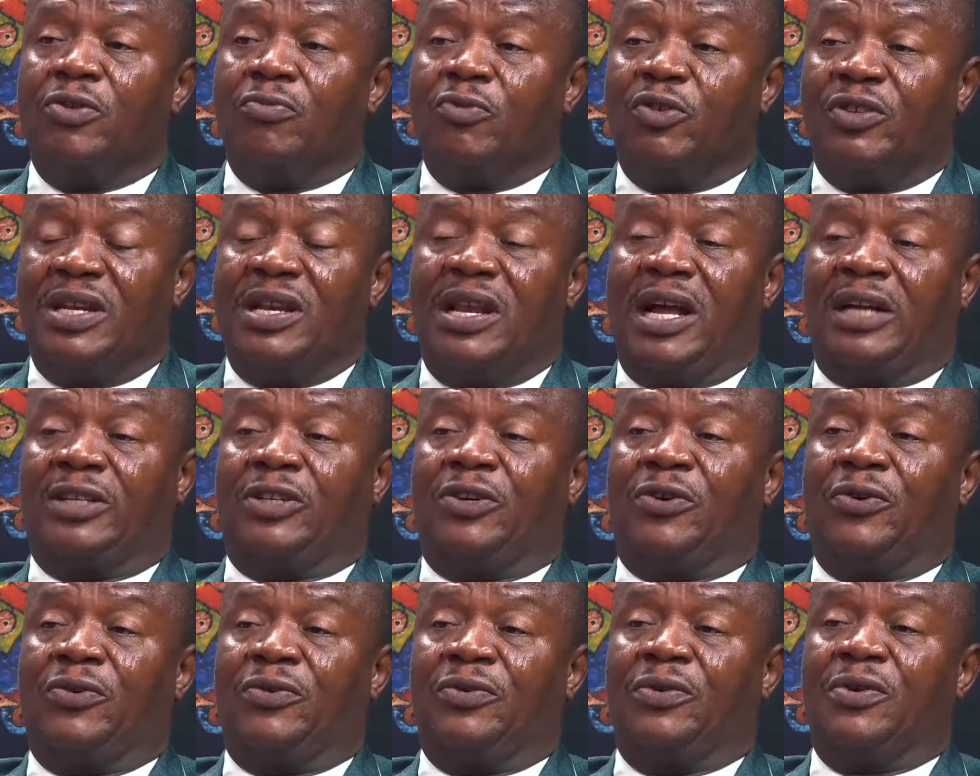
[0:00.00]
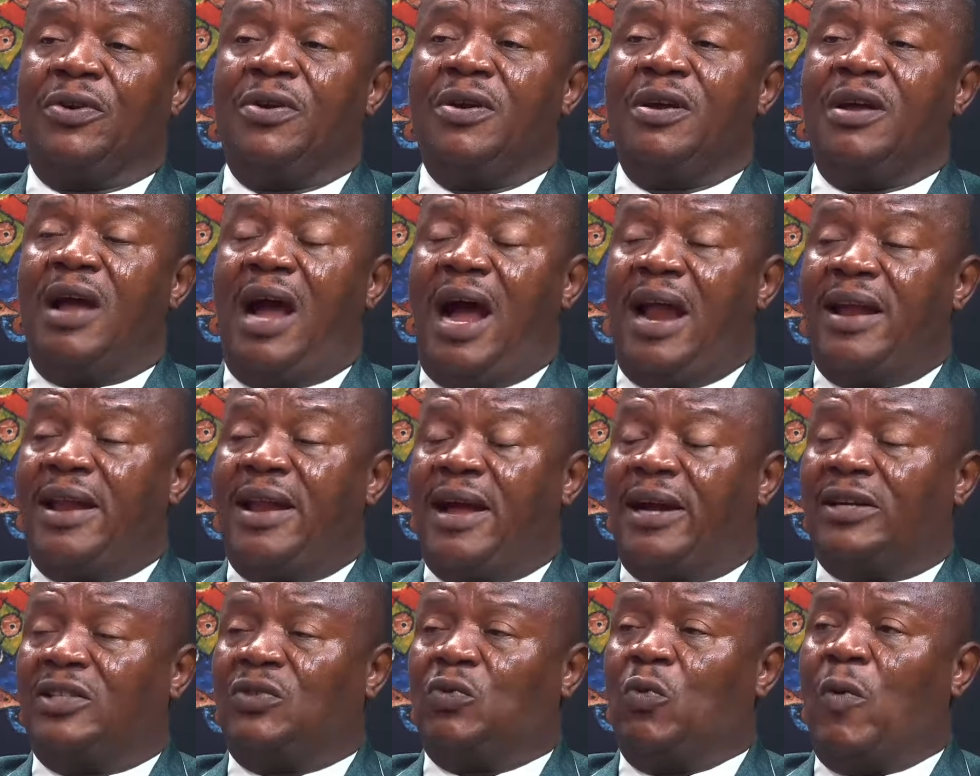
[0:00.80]
during that road. And
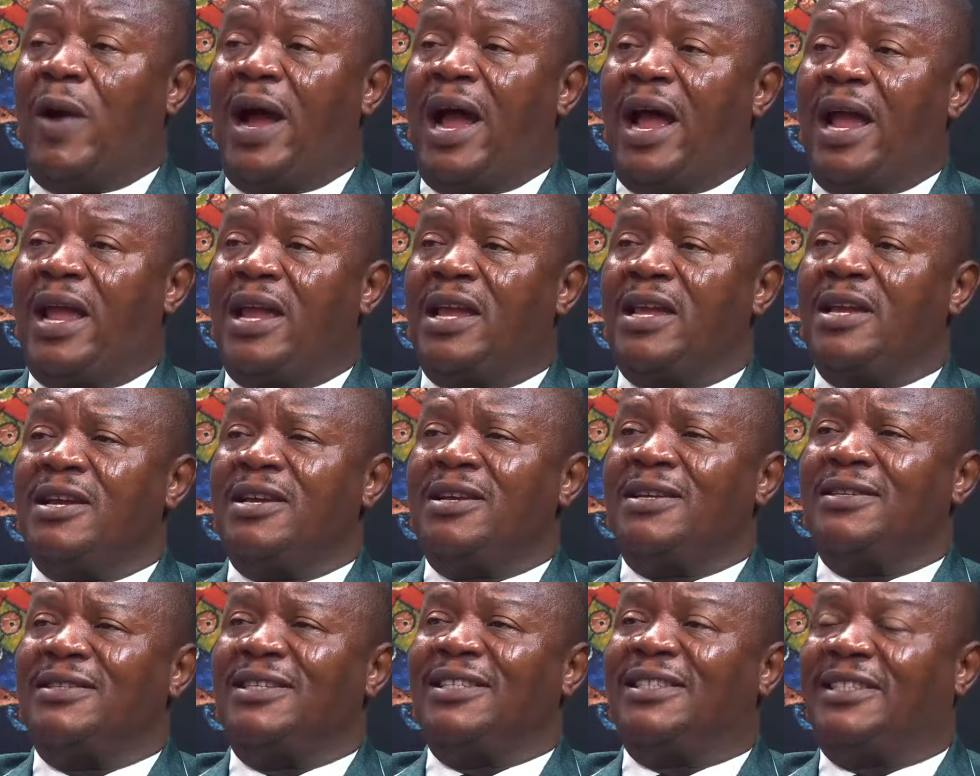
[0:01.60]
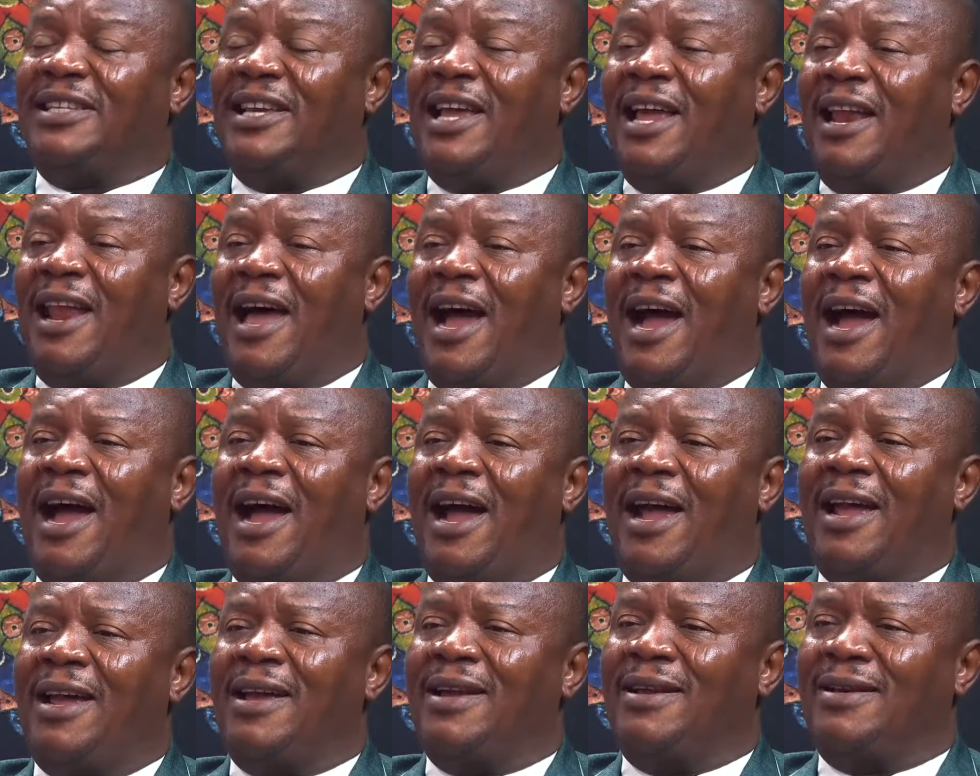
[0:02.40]
that's why the
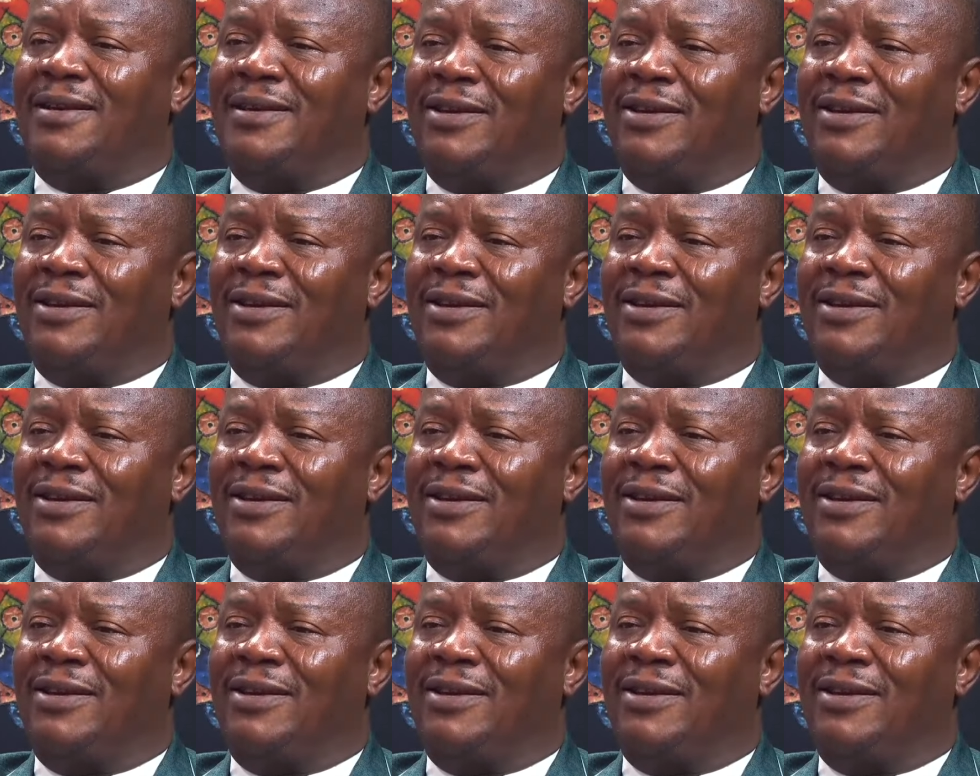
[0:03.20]
CLI,